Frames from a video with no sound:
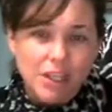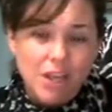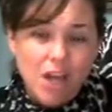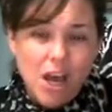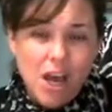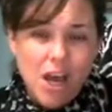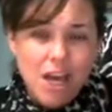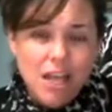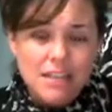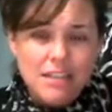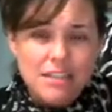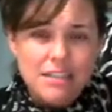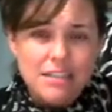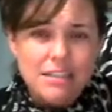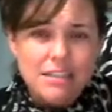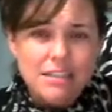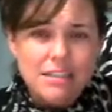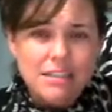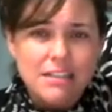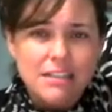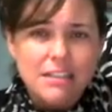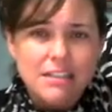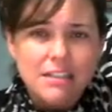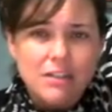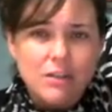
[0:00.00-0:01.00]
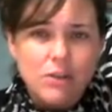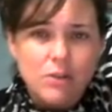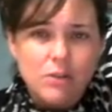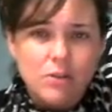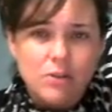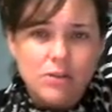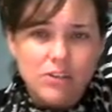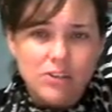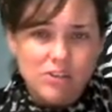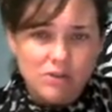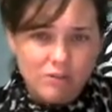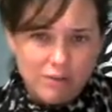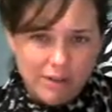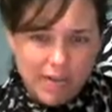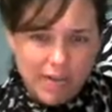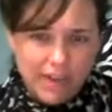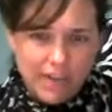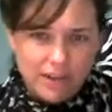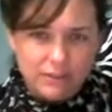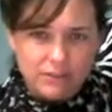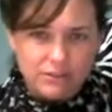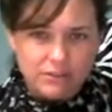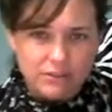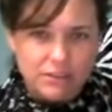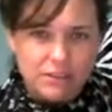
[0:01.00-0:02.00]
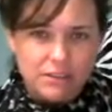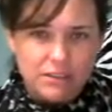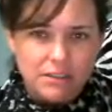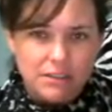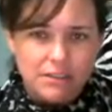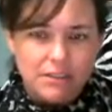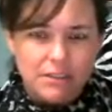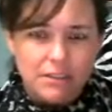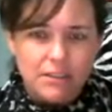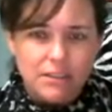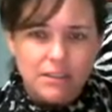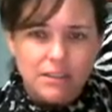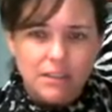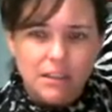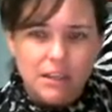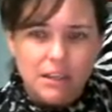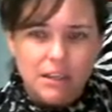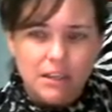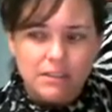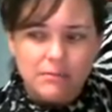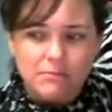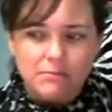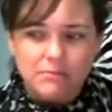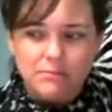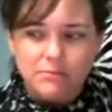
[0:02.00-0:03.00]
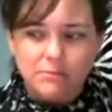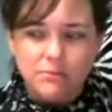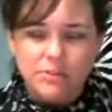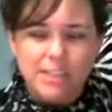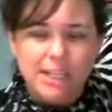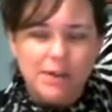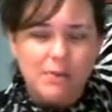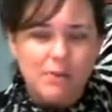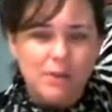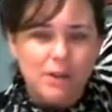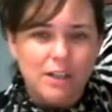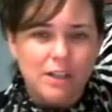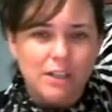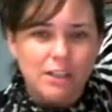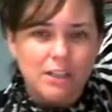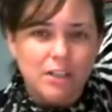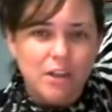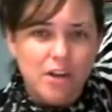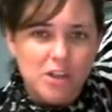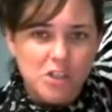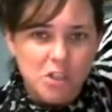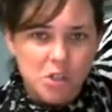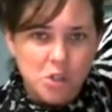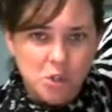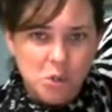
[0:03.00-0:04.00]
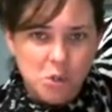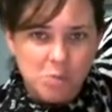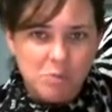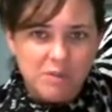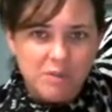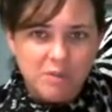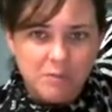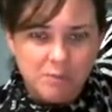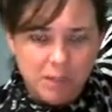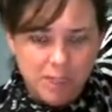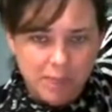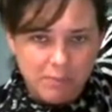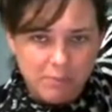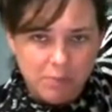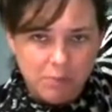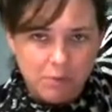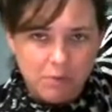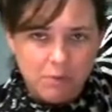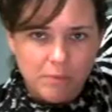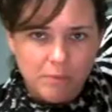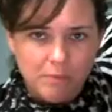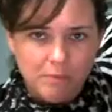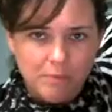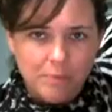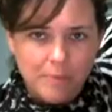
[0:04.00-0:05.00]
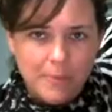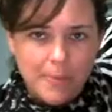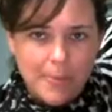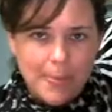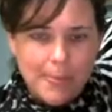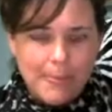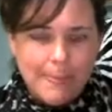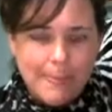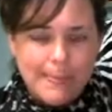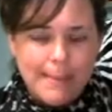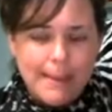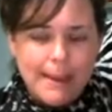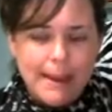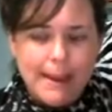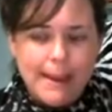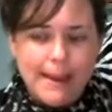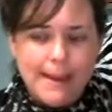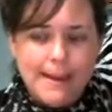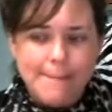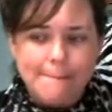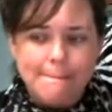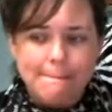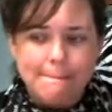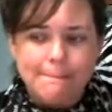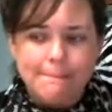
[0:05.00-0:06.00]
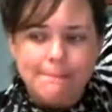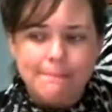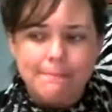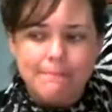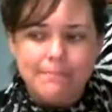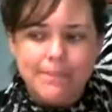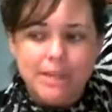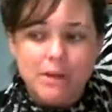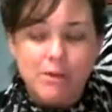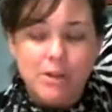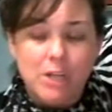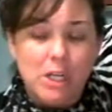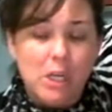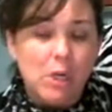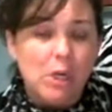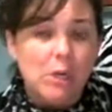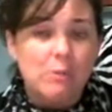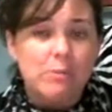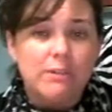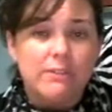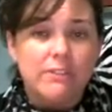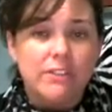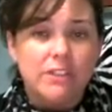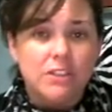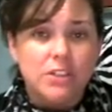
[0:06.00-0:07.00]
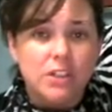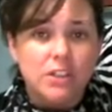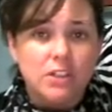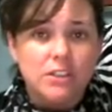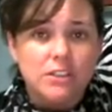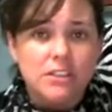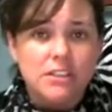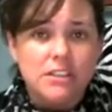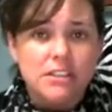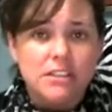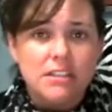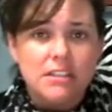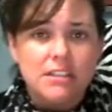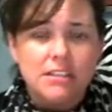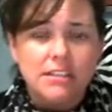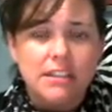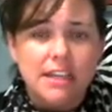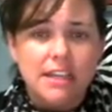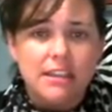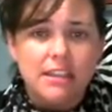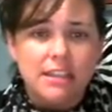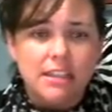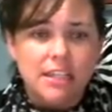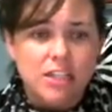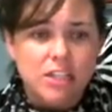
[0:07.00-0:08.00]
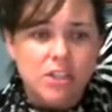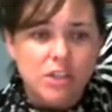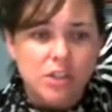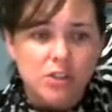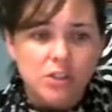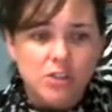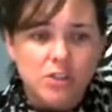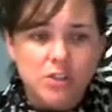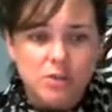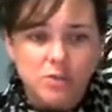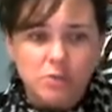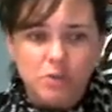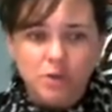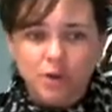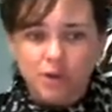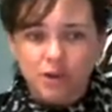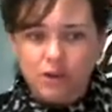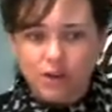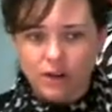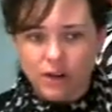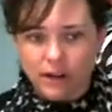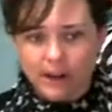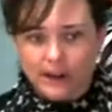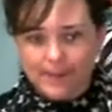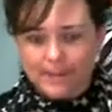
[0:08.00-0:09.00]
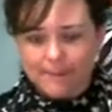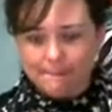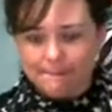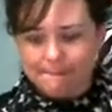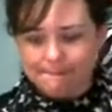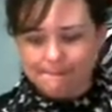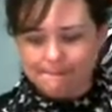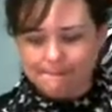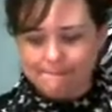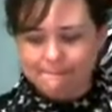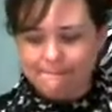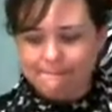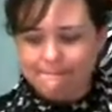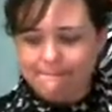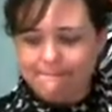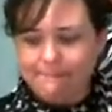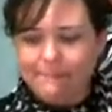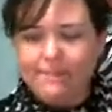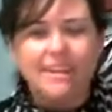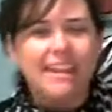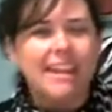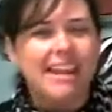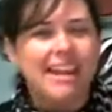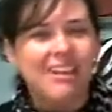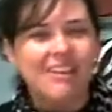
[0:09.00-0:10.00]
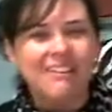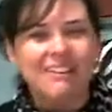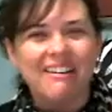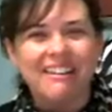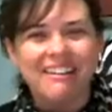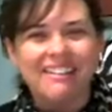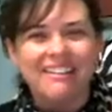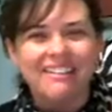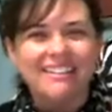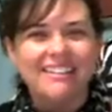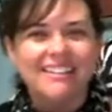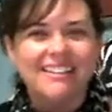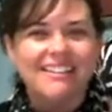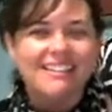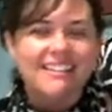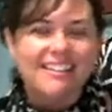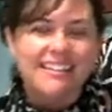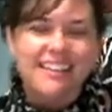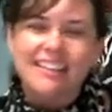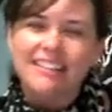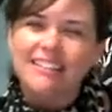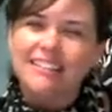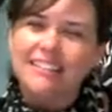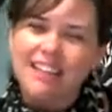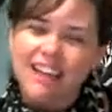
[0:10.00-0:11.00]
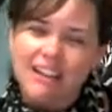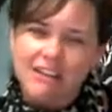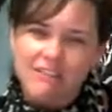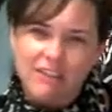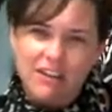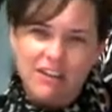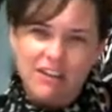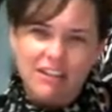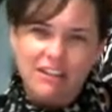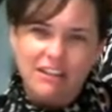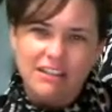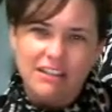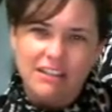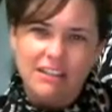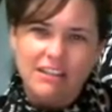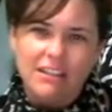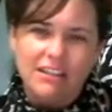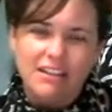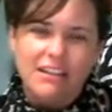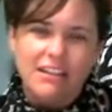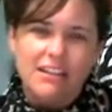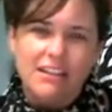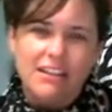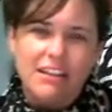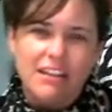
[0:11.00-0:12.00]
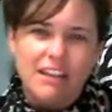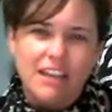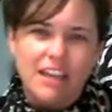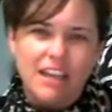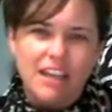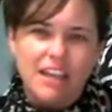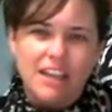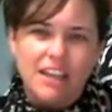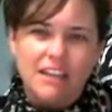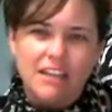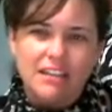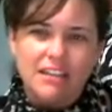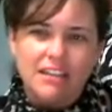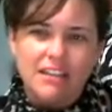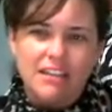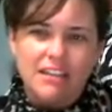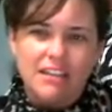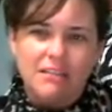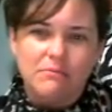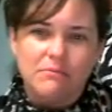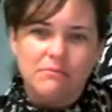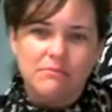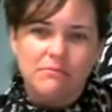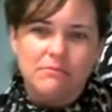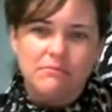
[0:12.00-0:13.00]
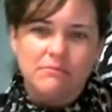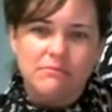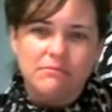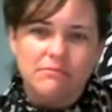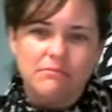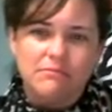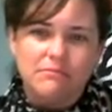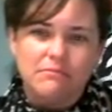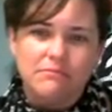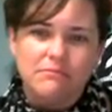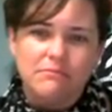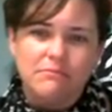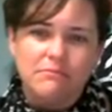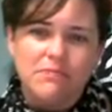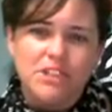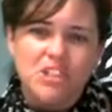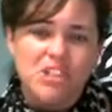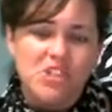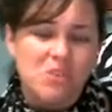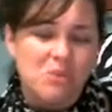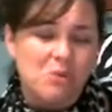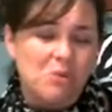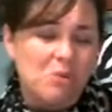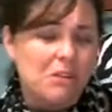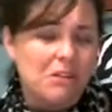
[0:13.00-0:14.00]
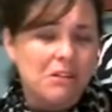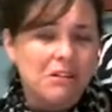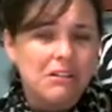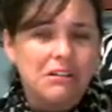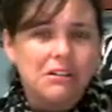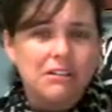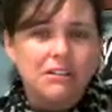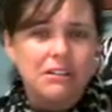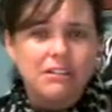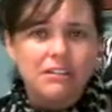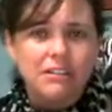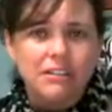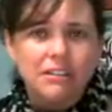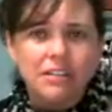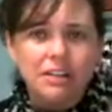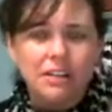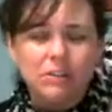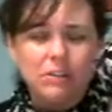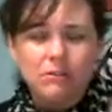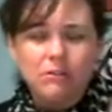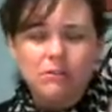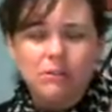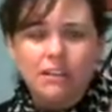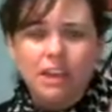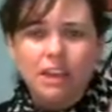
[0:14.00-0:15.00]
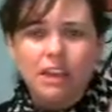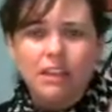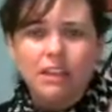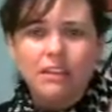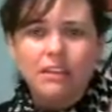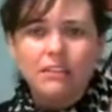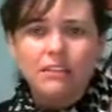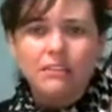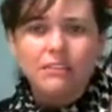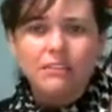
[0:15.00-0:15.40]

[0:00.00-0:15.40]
lost or drowned when they were in a large group of people. They were in a group of adults, and the adults were caring and loving and mature. They